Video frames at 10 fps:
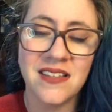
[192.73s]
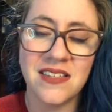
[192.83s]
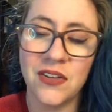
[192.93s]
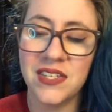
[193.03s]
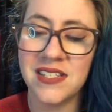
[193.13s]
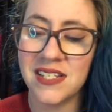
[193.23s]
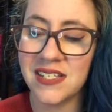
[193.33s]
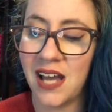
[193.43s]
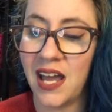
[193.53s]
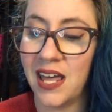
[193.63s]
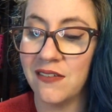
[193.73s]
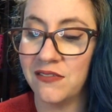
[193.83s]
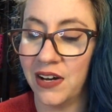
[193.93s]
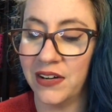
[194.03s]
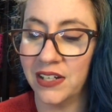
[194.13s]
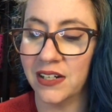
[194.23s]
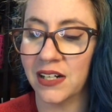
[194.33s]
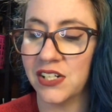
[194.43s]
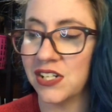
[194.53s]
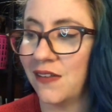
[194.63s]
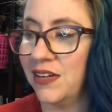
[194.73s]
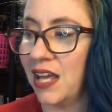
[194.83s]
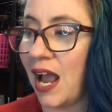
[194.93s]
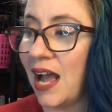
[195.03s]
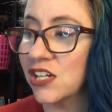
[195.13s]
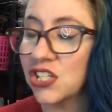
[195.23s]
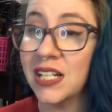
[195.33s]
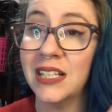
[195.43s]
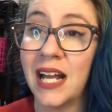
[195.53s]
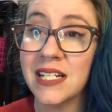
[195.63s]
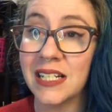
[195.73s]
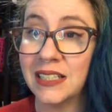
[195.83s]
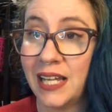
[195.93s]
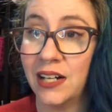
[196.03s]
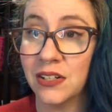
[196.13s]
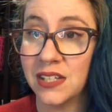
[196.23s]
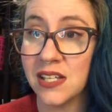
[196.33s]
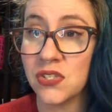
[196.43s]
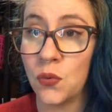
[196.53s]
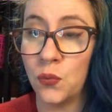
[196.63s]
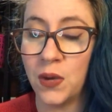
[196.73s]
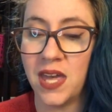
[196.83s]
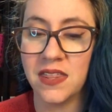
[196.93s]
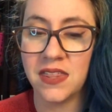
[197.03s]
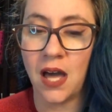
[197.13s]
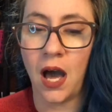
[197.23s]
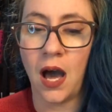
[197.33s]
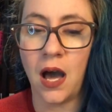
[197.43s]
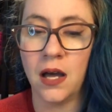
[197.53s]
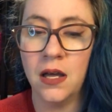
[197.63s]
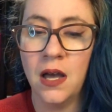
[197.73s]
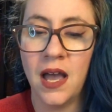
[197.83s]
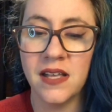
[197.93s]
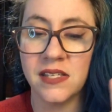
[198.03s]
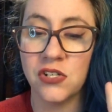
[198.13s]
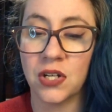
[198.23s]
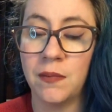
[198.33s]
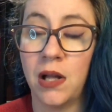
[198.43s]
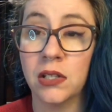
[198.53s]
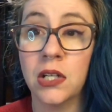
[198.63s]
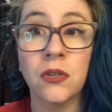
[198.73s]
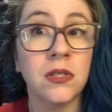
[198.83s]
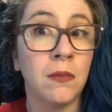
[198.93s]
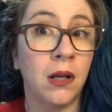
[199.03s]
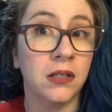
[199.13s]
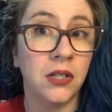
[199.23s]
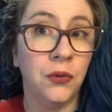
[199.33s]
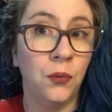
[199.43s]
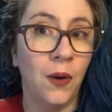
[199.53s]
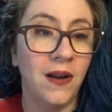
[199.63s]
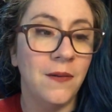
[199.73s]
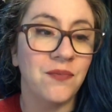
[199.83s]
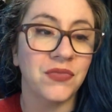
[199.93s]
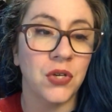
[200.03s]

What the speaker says: So this does not have very good longevity. I actually like to layer this with Eccentric Molecules Molecule 1.